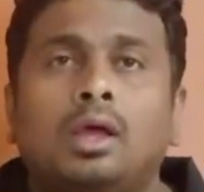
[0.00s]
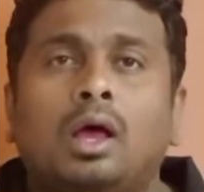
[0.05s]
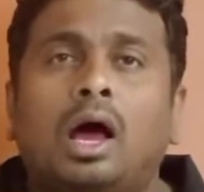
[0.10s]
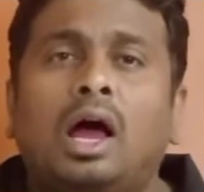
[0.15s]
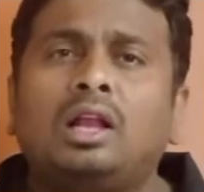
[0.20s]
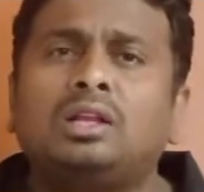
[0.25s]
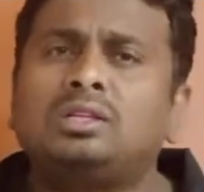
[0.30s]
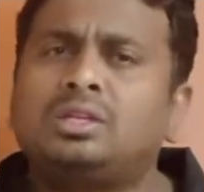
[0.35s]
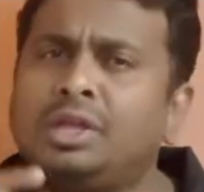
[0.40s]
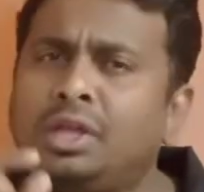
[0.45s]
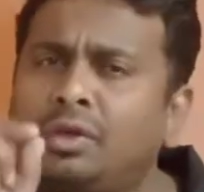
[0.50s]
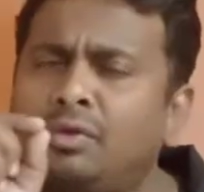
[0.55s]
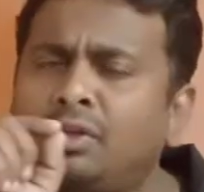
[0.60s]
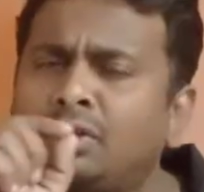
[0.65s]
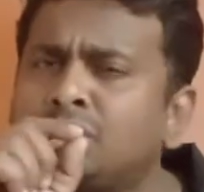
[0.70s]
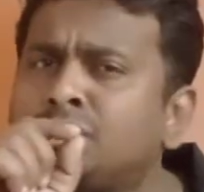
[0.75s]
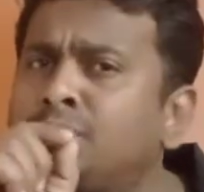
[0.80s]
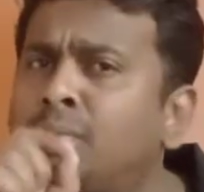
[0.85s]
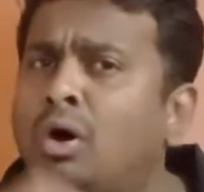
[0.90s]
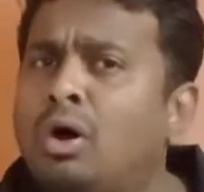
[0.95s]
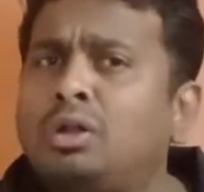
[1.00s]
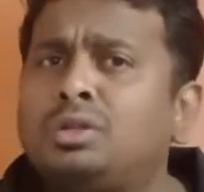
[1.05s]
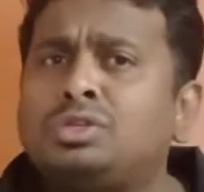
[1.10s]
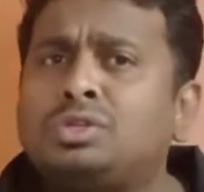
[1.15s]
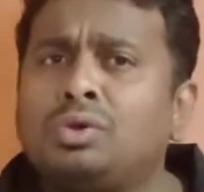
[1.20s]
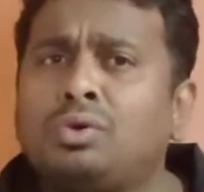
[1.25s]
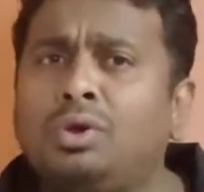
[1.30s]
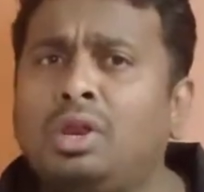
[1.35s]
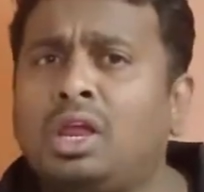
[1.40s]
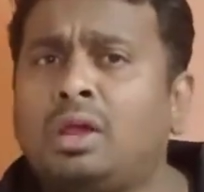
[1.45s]
I'll show you a small
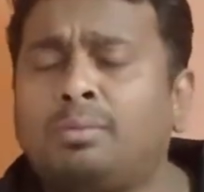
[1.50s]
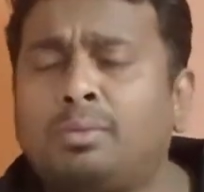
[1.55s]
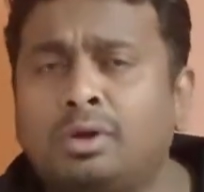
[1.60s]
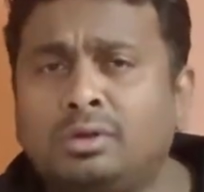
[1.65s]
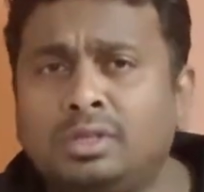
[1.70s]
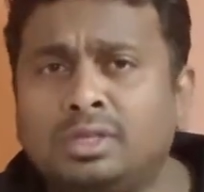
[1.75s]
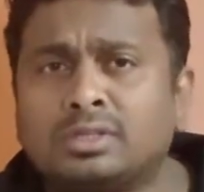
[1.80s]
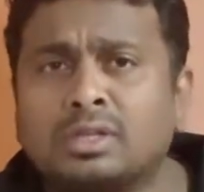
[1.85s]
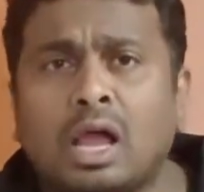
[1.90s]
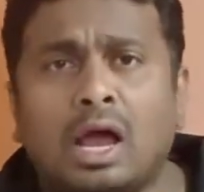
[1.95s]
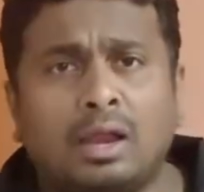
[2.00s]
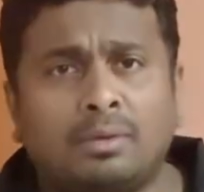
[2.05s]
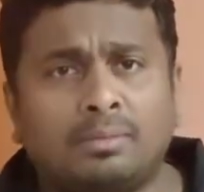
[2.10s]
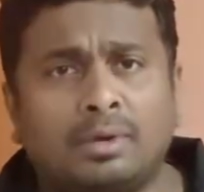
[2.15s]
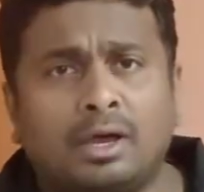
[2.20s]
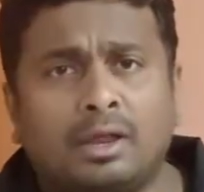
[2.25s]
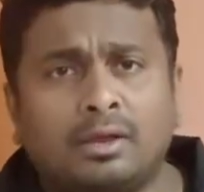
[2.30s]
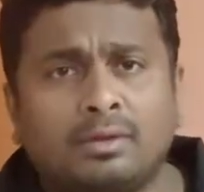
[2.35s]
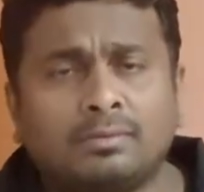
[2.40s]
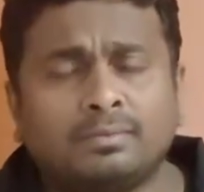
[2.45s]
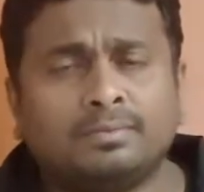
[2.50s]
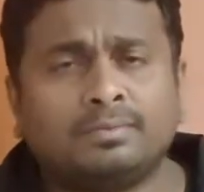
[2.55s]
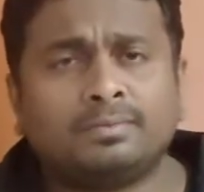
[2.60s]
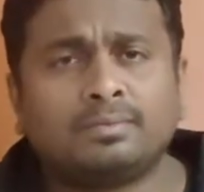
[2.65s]
story about this Kanban.